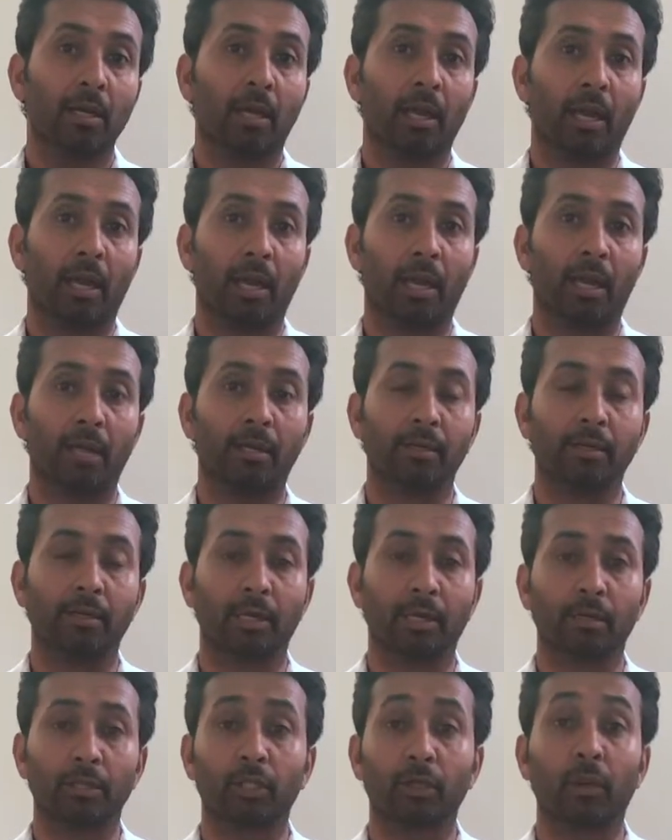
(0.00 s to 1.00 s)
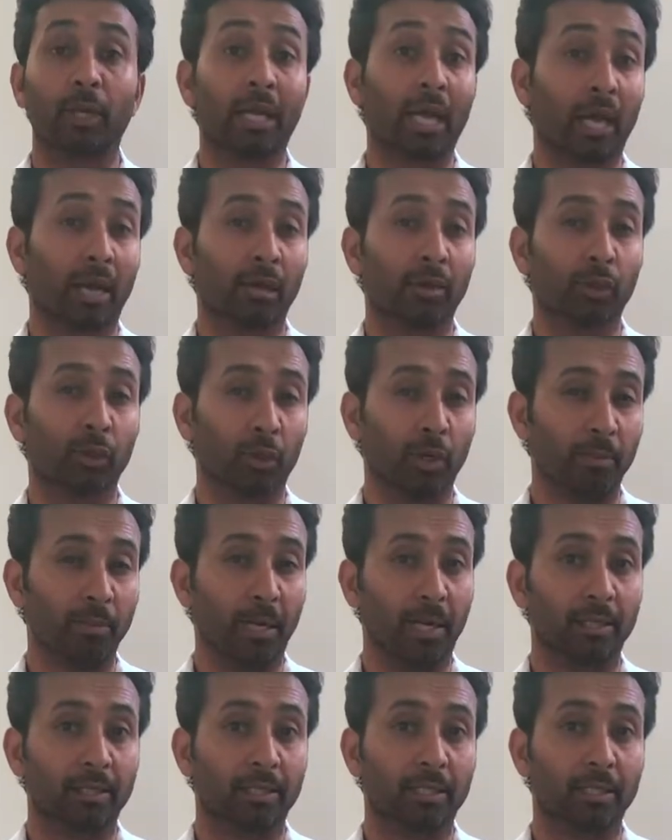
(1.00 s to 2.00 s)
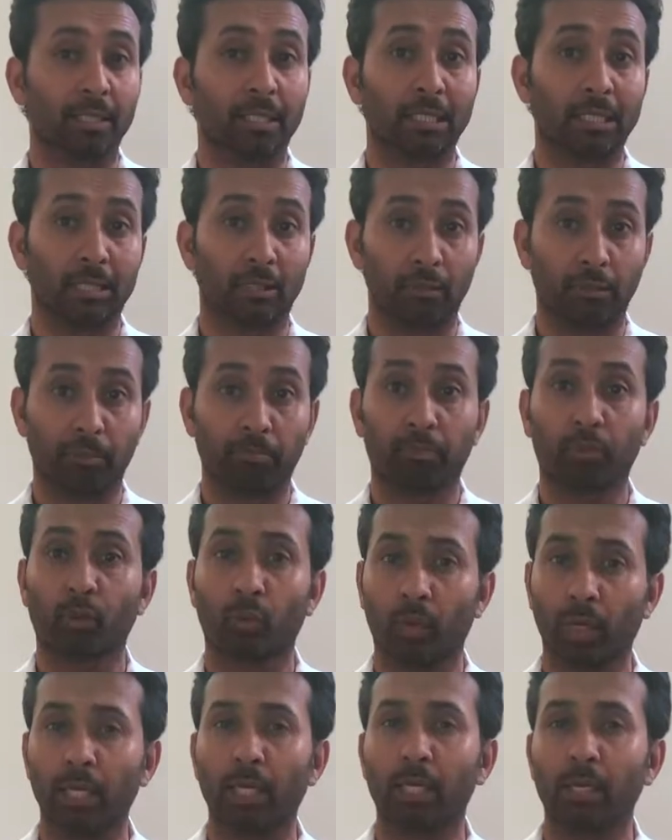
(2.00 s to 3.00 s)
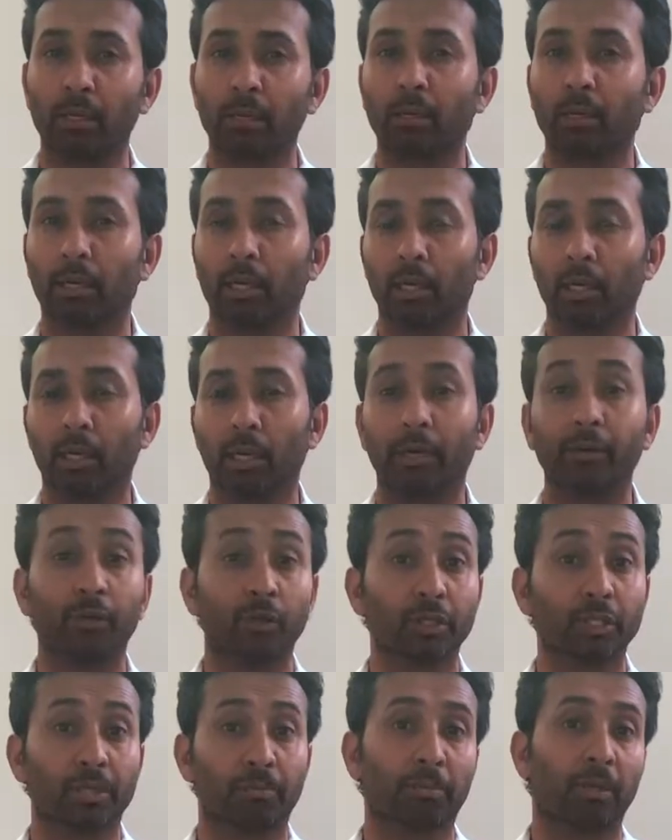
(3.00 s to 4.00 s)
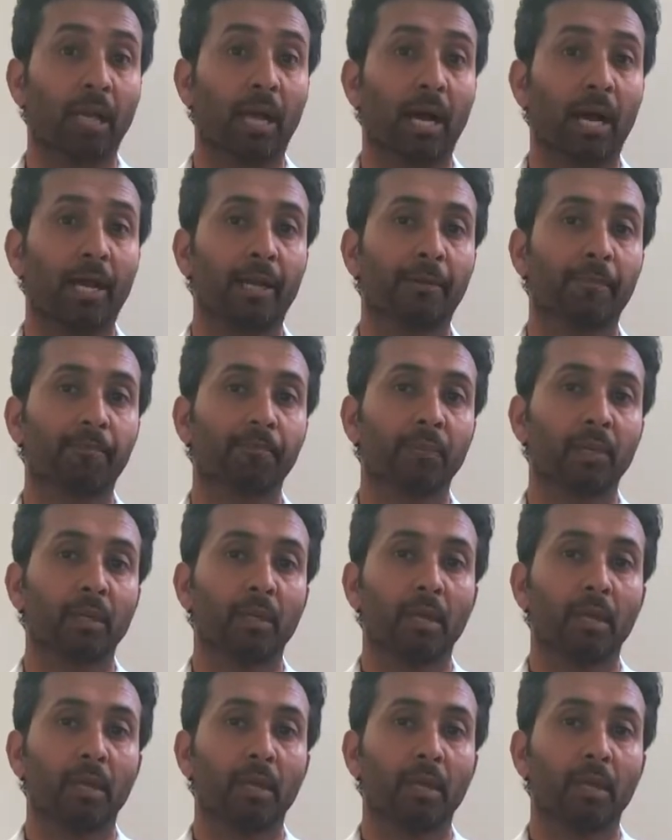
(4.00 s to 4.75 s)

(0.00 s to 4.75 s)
And so again, 3 months is considered pretty undersupplied.